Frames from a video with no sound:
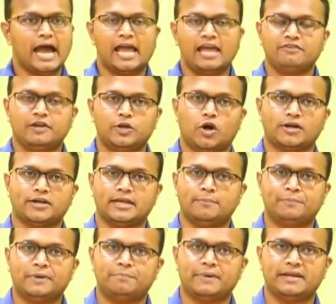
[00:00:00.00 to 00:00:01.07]
I will not
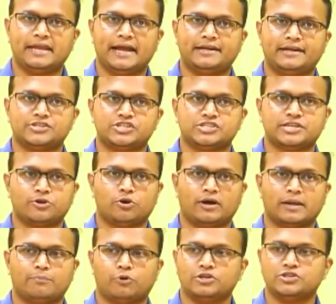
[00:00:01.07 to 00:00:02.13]
implement a decision
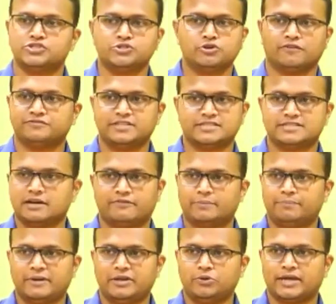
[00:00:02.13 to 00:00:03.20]
or a policy of this
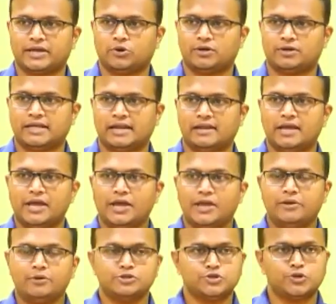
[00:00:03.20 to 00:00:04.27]
government. You cannot tell.
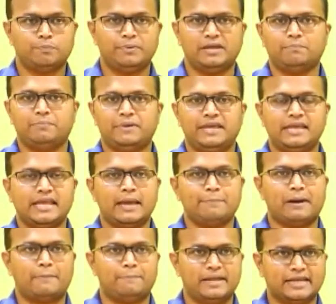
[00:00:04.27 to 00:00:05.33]
You should be, being a
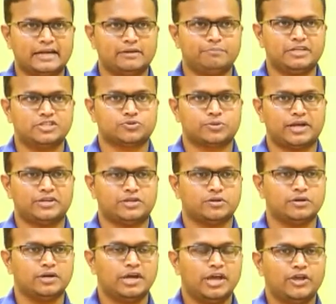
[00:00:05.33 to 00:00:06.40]
public
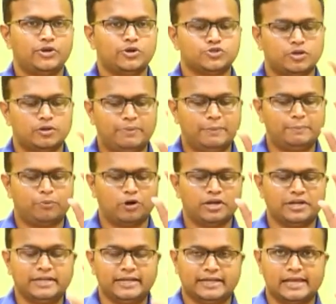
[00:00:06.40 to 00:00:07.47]
administrator, you should be
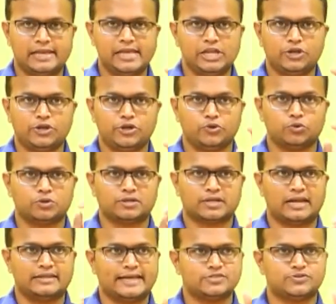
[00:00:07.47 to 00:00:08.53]
politically
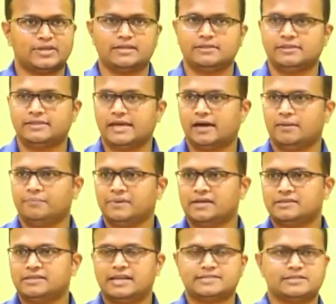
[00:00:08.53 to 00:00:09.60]
neutral. That is in India.
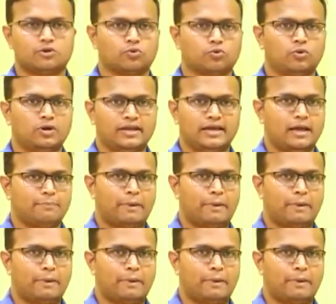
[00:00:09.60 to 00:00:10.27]
There is a rule.